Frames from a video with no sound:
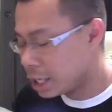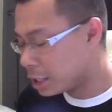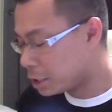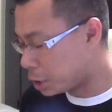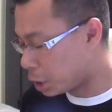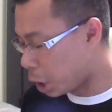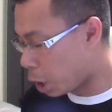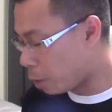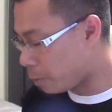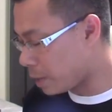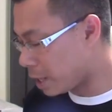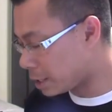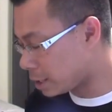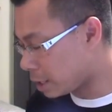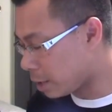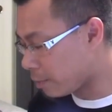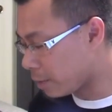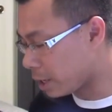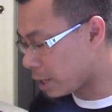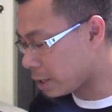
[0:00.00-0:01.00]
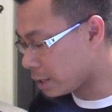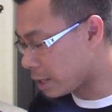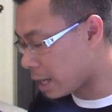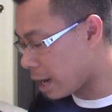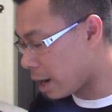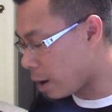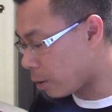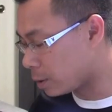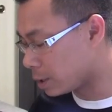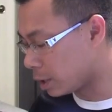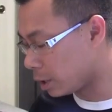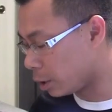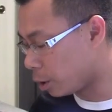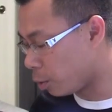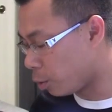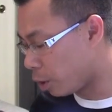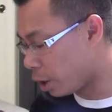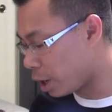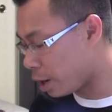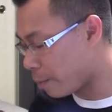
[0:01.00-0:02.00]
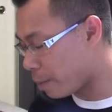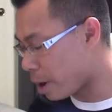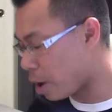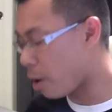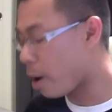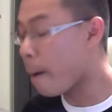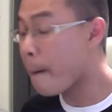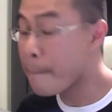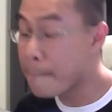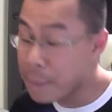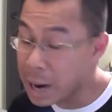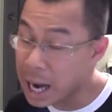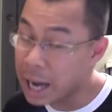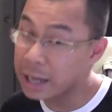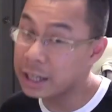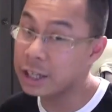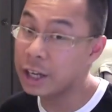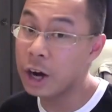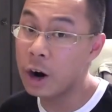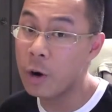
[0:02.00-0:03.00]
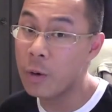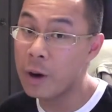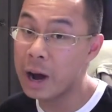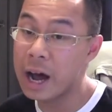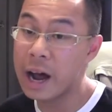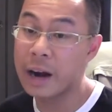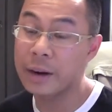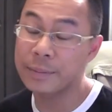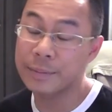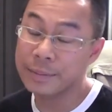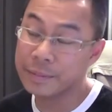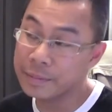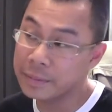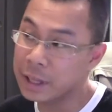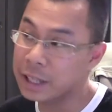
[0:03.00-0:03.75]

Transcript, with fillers: So that's something that I was a little worried about, but you know what?